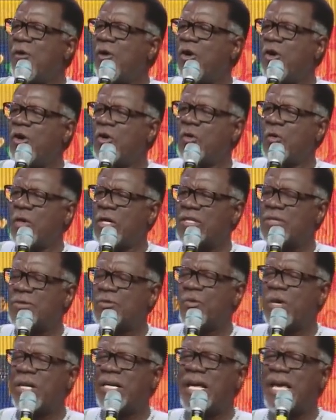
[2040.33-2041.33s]
now
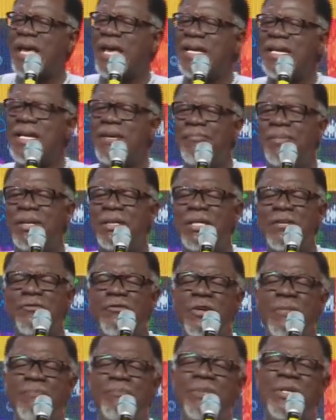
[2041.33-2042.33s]
onwards, when anybody